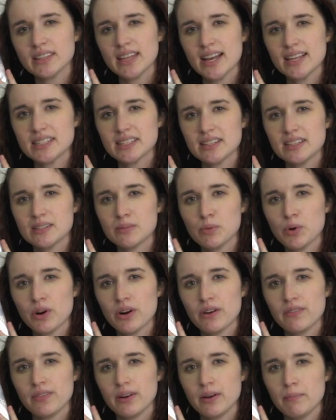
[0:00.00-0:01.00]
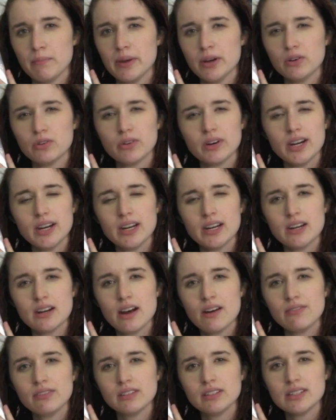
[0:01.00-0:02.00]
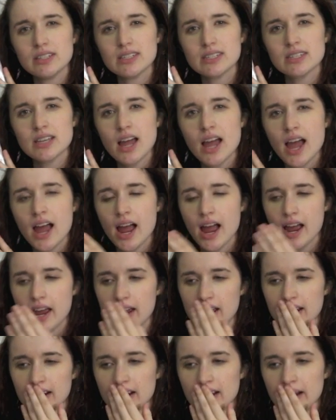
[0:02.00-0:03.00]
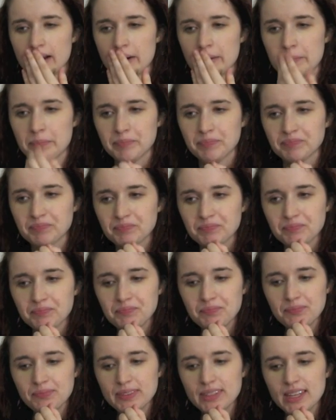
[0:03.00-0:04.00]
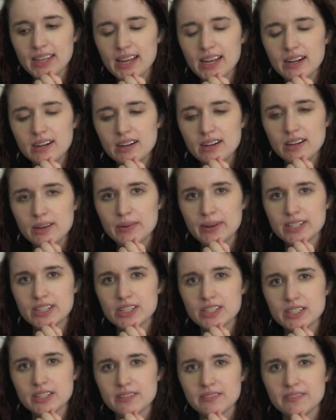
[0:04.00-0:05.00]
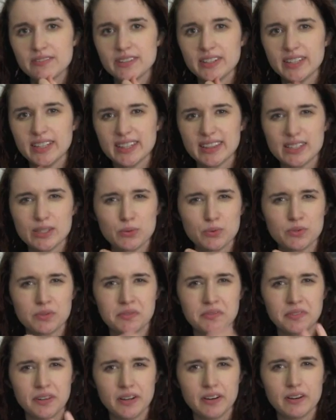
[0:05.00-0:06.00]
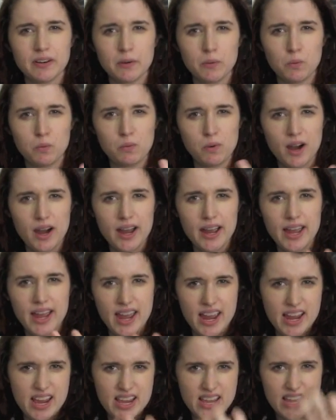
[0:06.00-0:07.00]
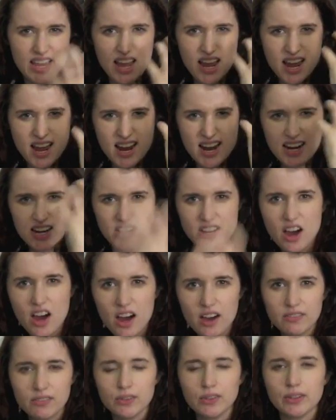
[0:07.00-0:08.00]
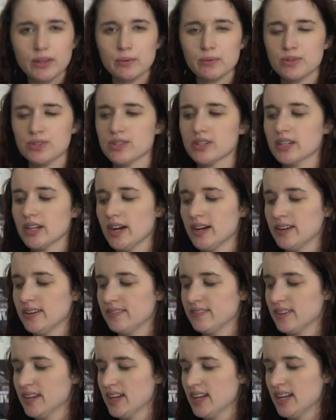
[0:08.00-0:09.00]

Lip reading: Lasky is more of a middle grade novelist. And I don't know. I just didn't feel like this was a very YA novel. It was just kind of...